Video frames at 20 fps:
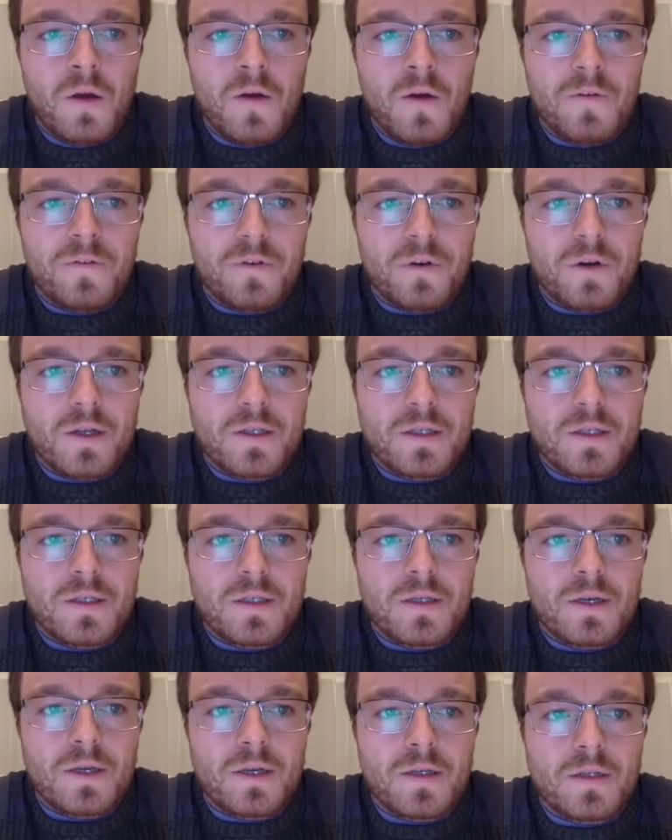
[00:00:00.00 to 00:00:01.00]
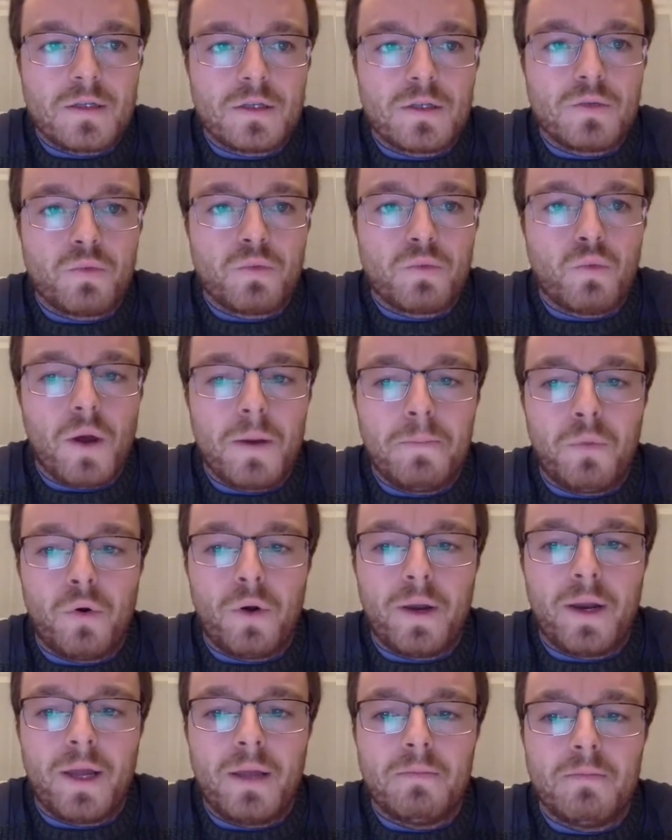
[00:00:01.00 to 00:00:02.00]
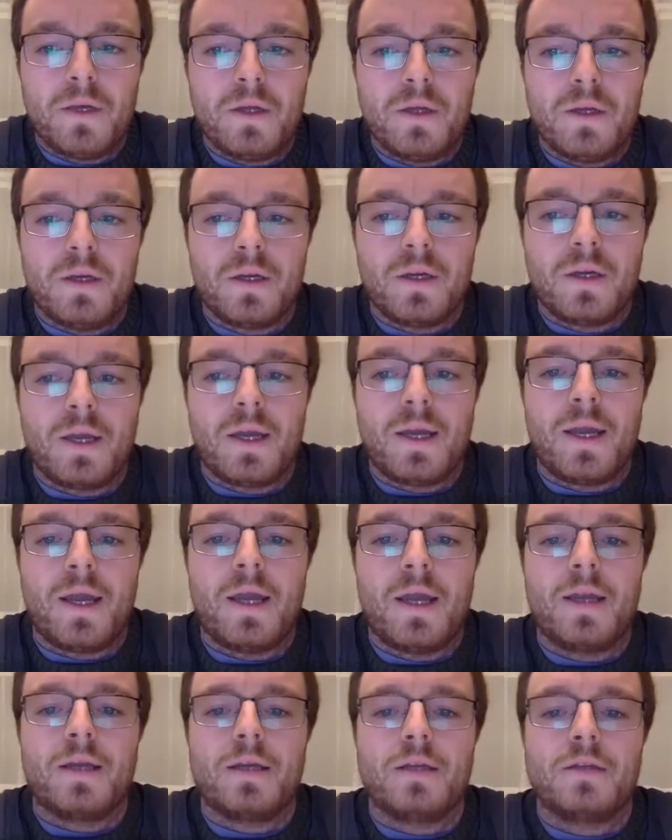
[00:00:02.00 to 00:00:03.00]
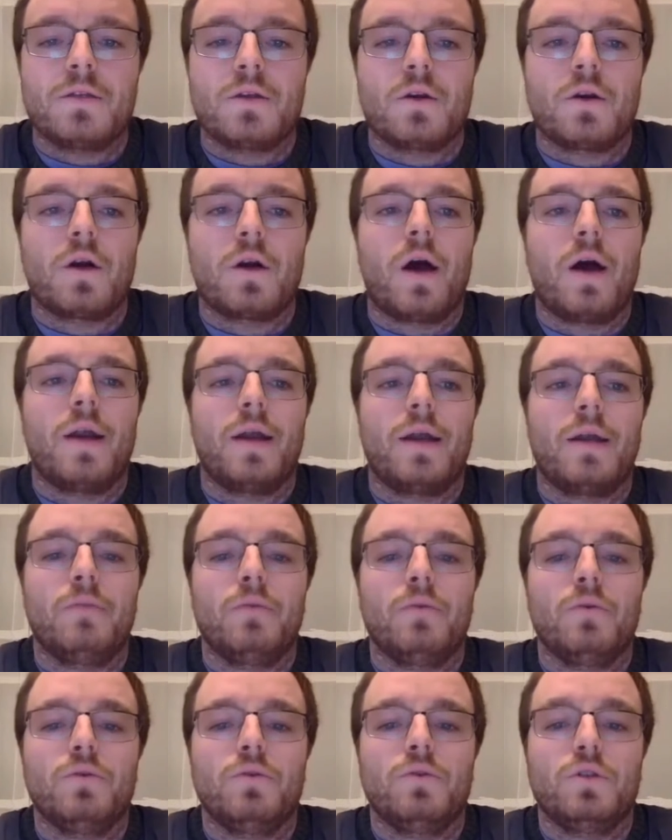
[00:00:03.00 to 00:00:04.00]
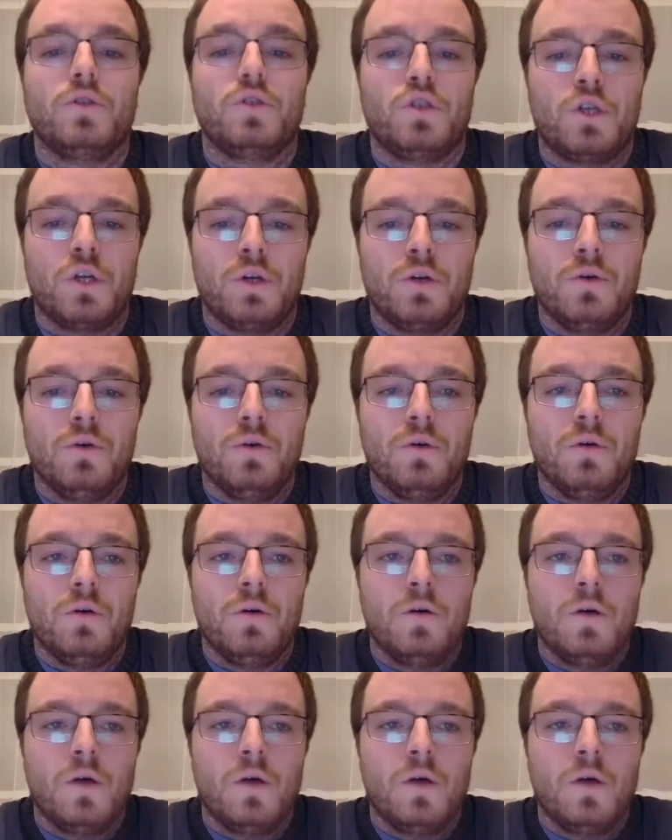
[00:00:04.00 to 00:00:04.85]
For instance, 1.8 million Canadians are unable to chew.